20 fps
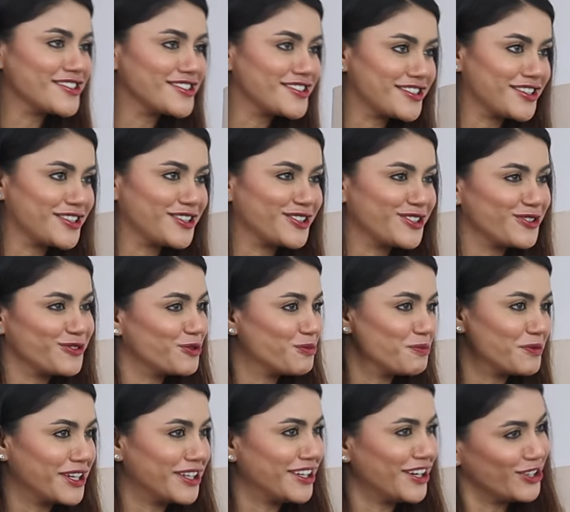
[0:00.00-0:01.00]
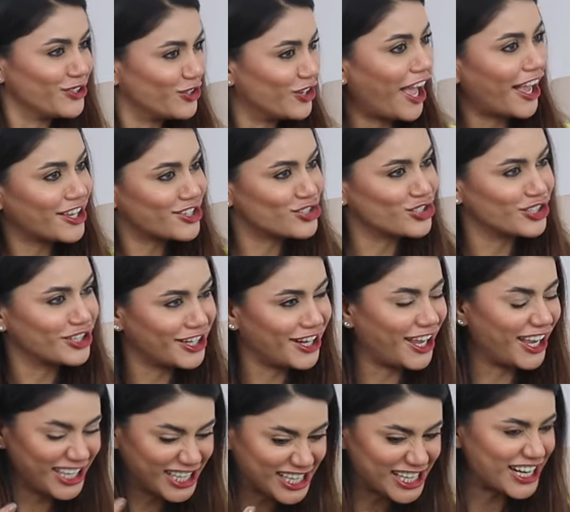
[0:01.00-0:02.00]
you'd actually
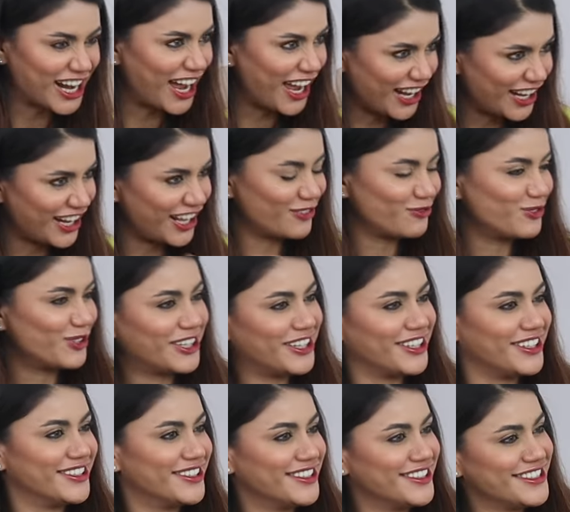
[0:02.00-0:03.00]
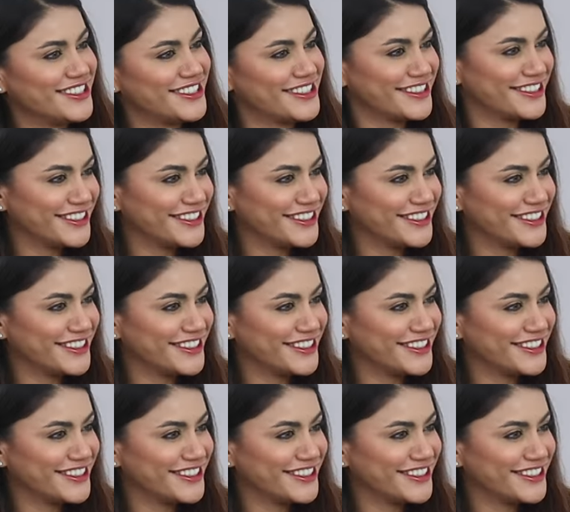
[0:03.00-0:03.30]
like cry like with tears,